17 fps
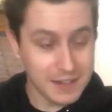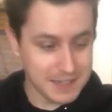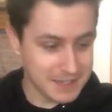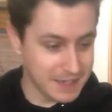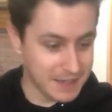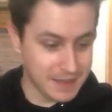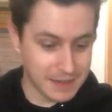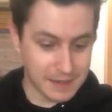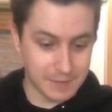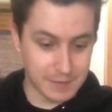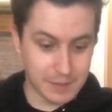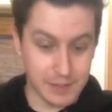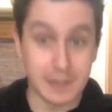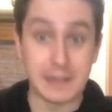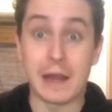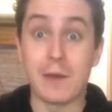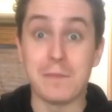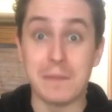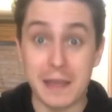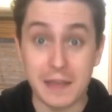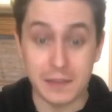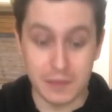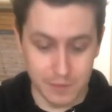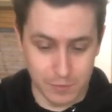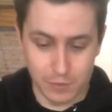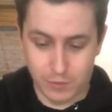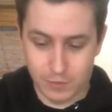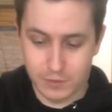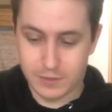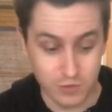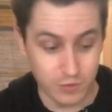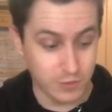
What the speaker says: and then I'm gonna now make the mold.